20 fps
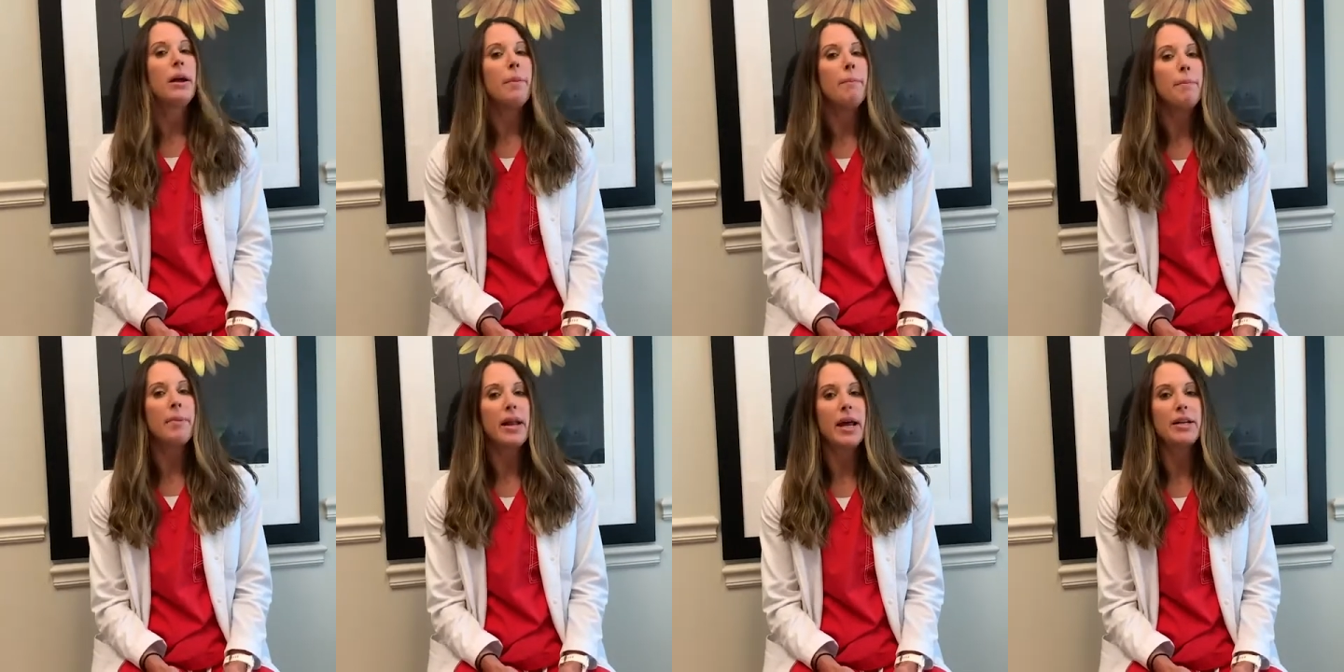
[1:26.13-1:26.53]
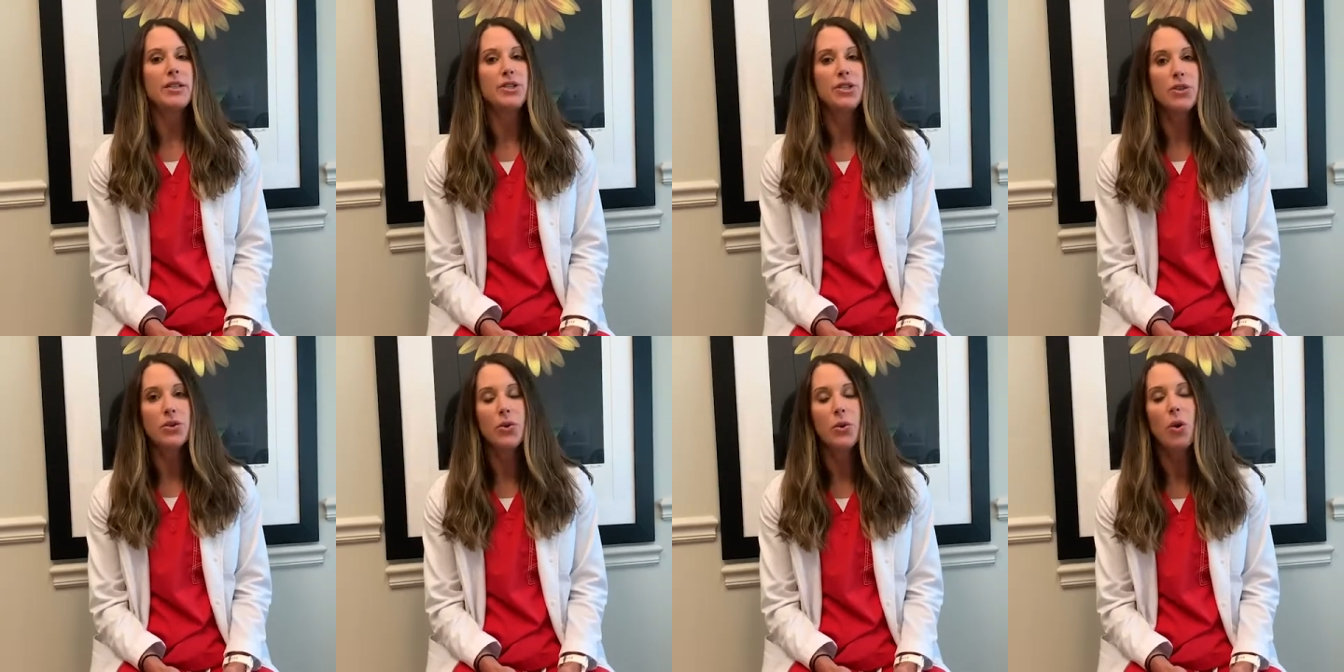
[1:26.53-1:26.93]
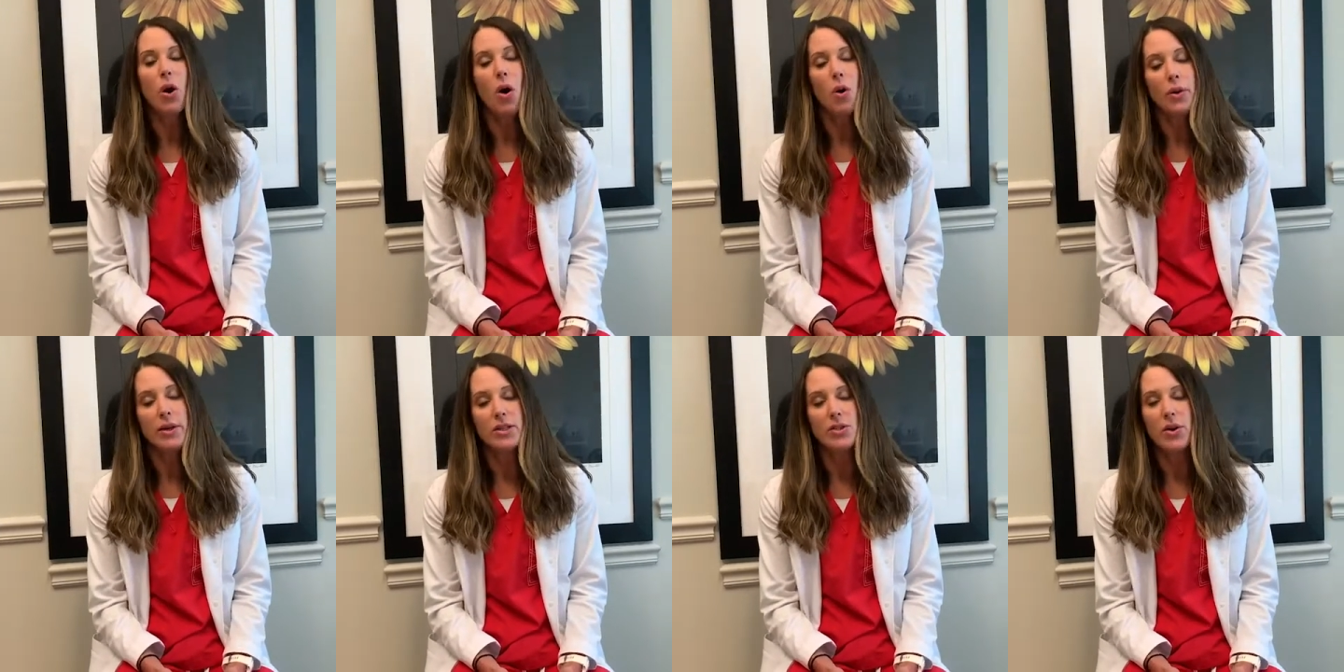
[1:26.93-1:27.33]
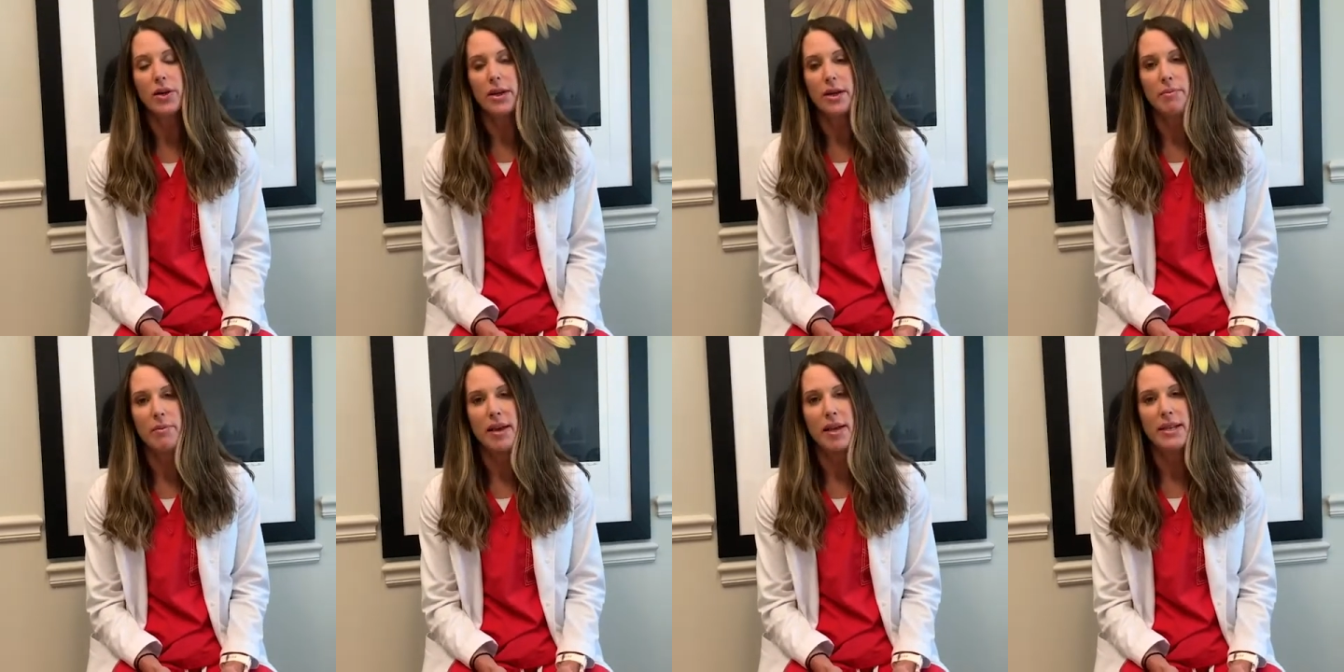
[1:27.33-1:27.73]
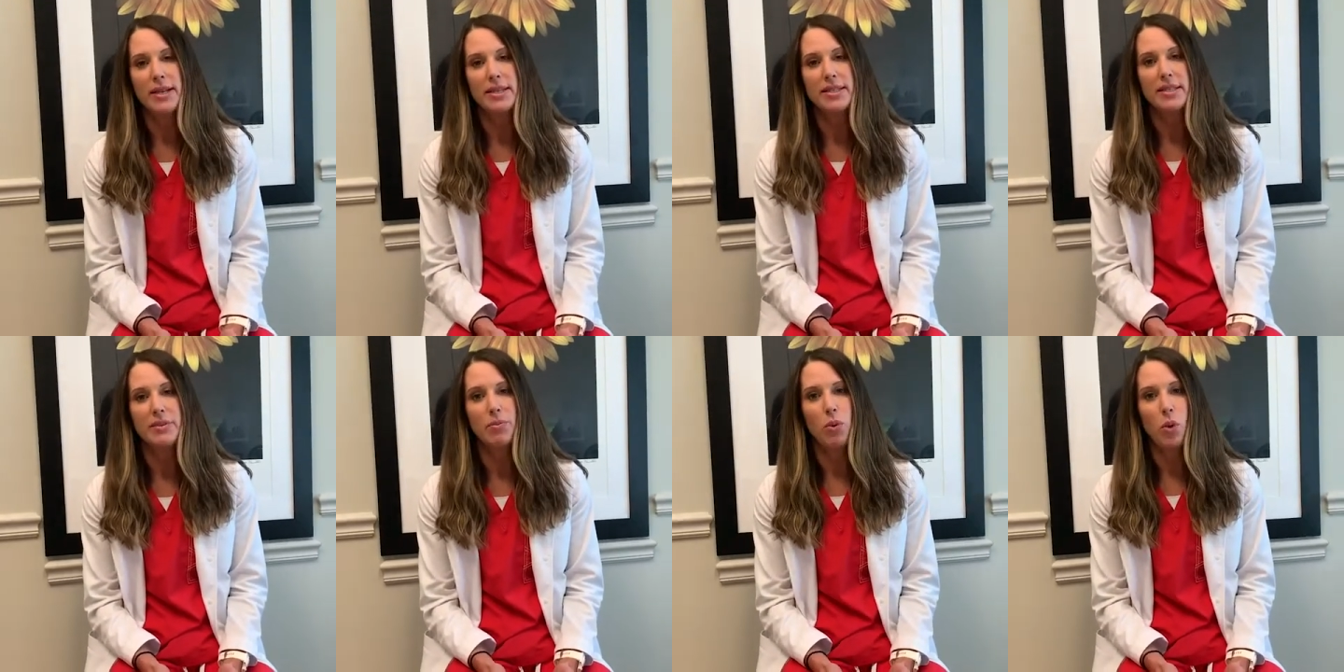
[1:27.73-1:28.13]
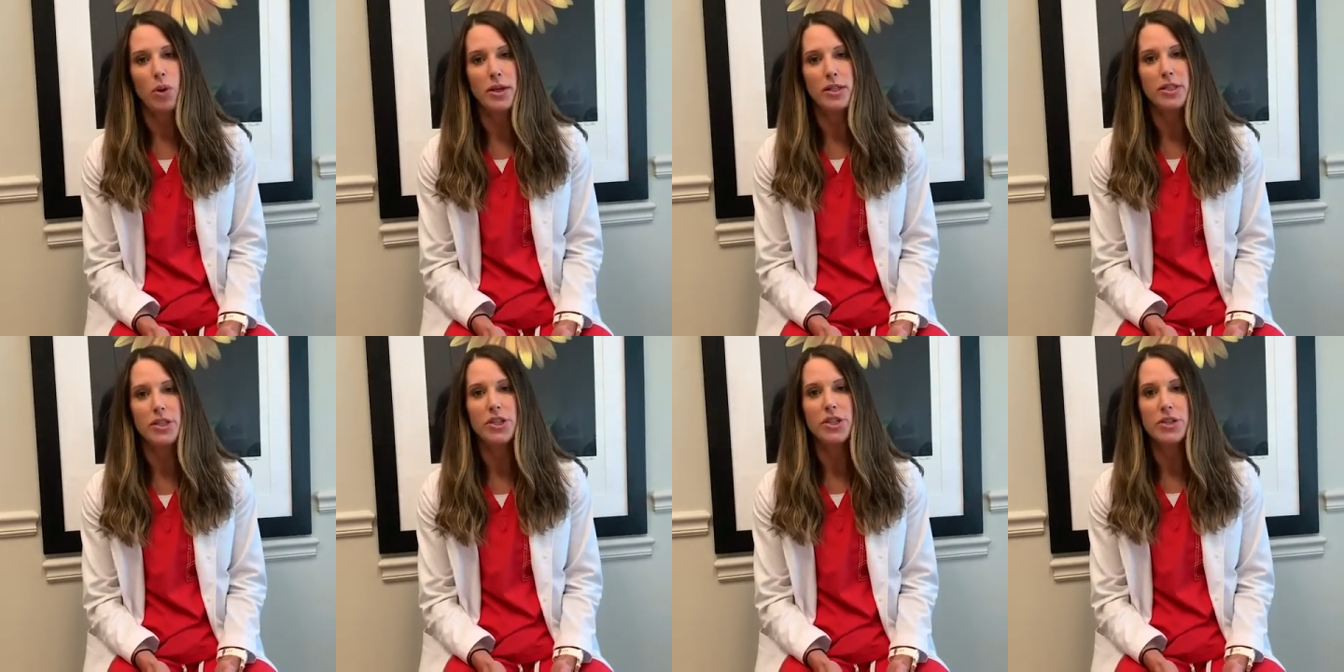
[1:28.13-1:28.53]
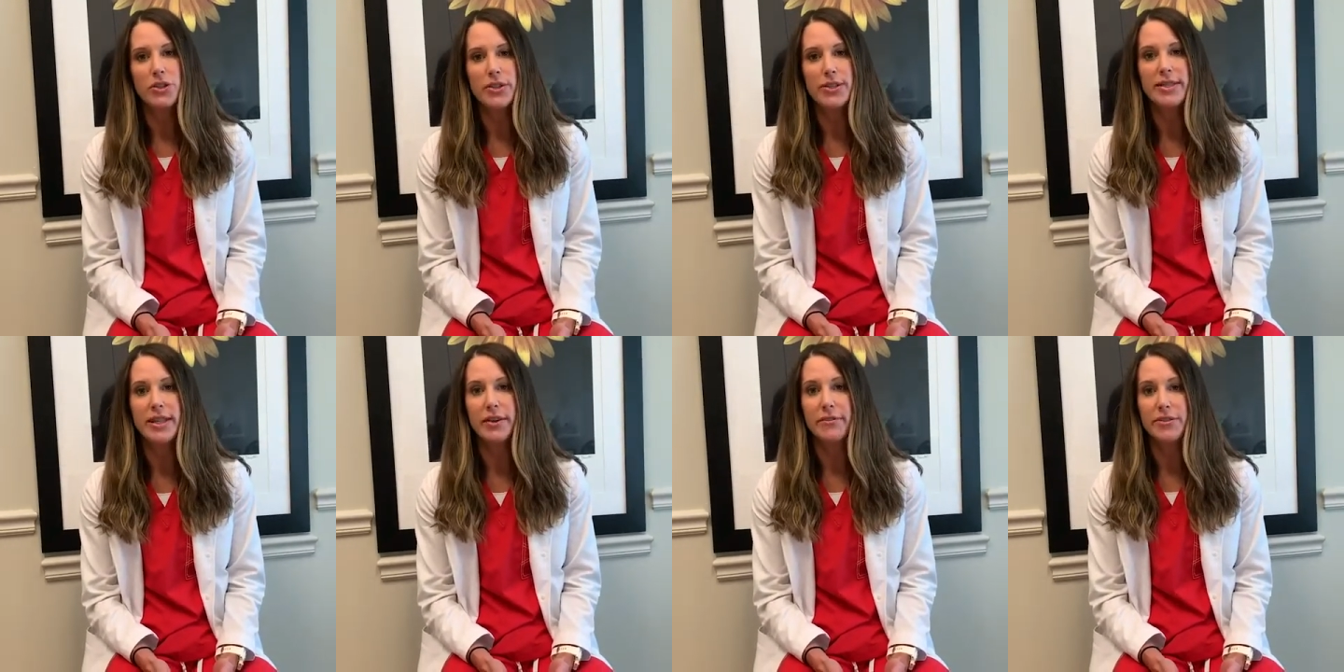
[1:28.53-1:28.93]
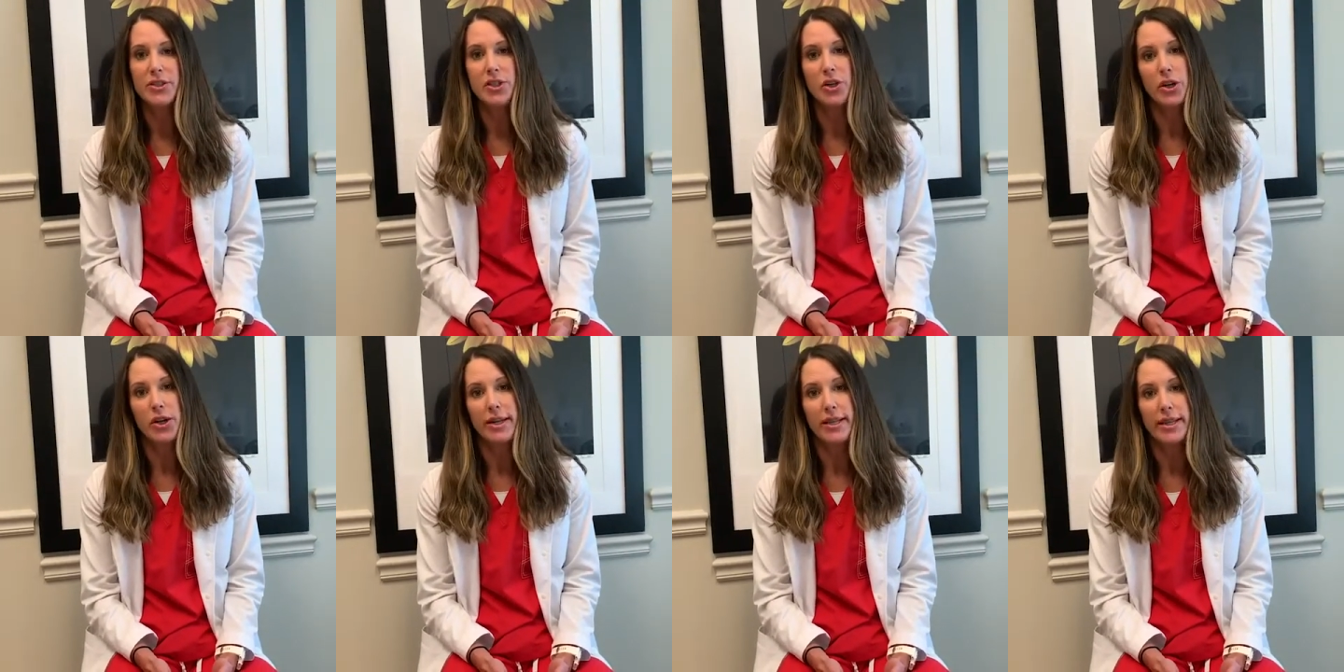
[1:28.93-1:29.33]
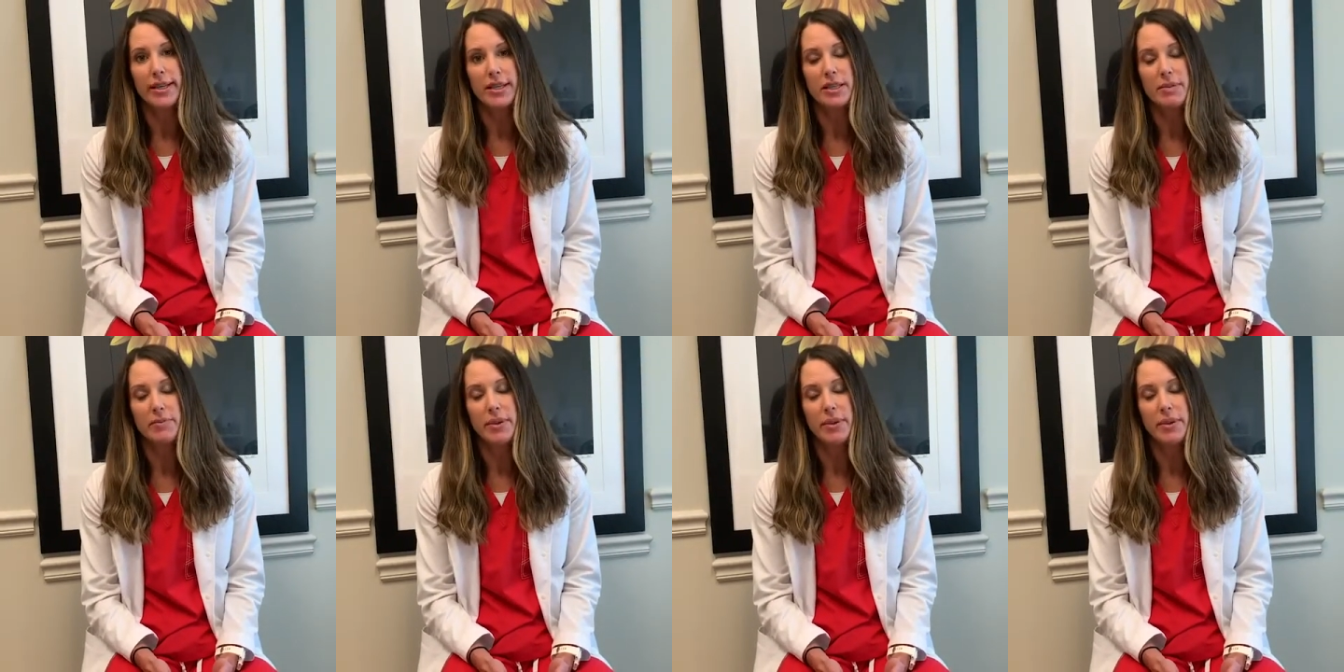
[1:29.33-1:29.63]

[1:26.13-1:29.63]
But I do always recommend it's important to do self-screenings,